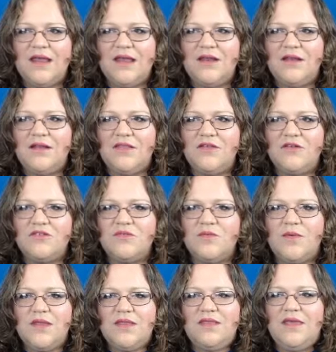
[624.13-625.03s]
And there's
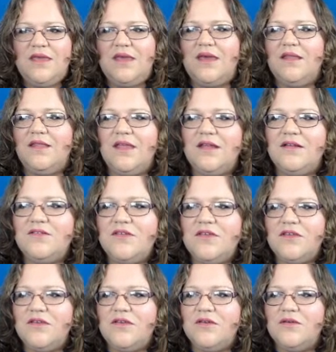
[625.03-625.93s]
one thing I like
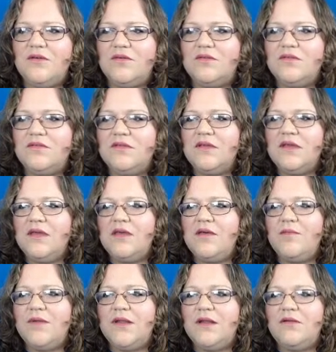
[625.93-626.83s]
to use,
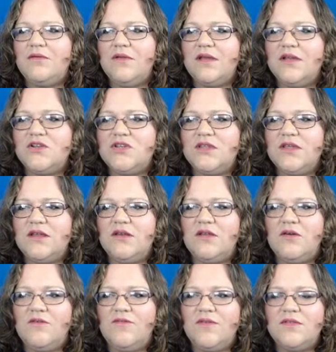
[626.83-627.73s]
but I don't actually
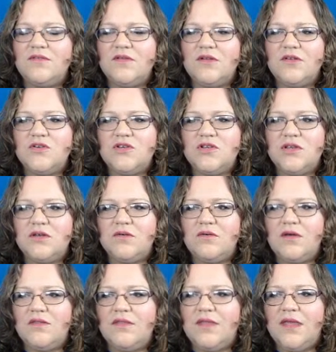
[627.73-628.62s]
know if it's going to show
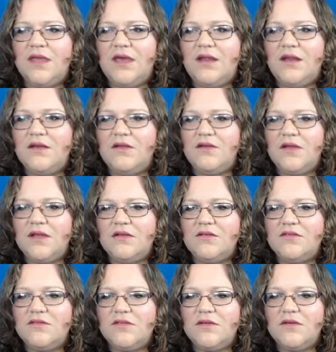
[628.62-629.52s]
on the editor
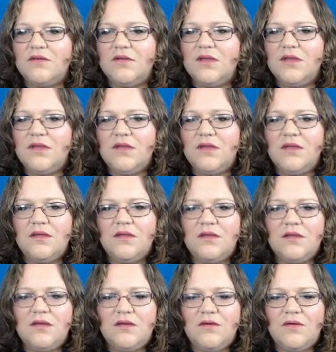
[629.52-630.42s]
here. So,
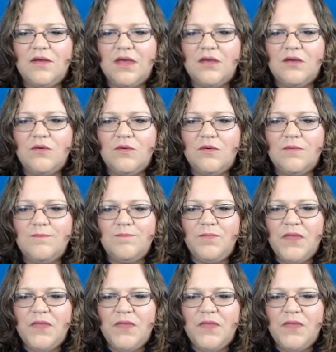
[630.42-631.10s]
okay, cool.